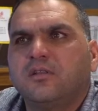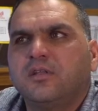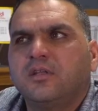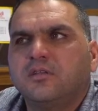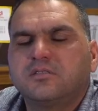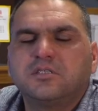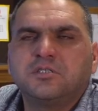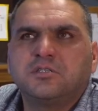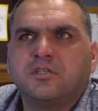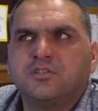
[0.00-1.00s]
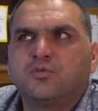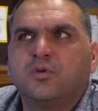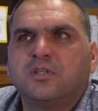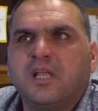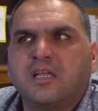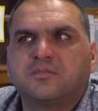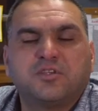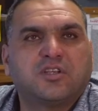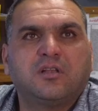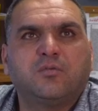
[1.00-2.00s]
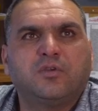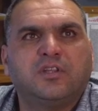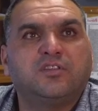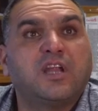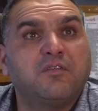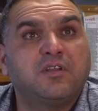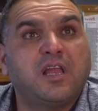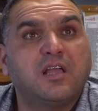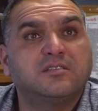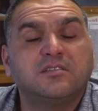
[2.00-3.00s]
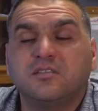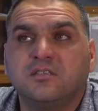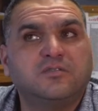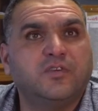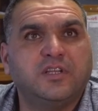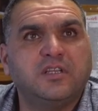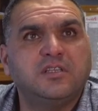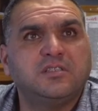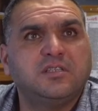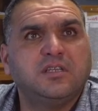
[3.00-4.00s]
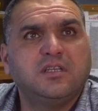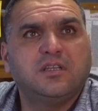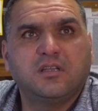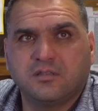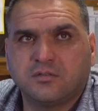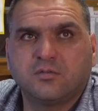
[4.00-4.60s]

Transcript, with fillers: things is, is good, like especially with driving license, it's very easy mm-hmm.